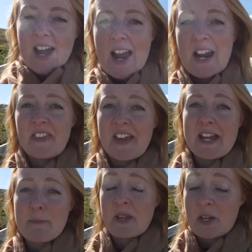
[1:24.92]
I
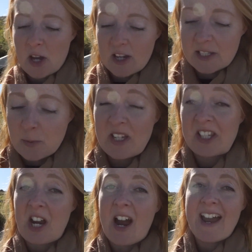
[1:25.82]
think because we
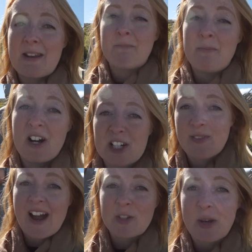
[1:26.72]
started much of
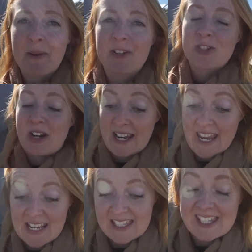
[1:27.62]
our trip in Australia
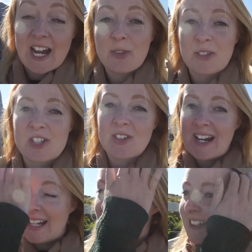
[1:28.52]
in South
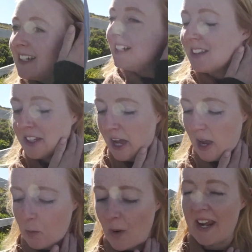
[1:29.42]
Australia,
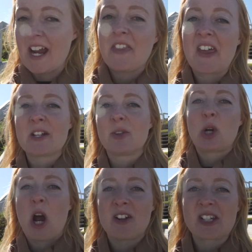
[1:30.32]
that when I think of the
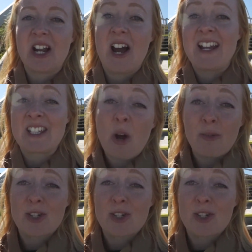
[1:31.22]
coastlines of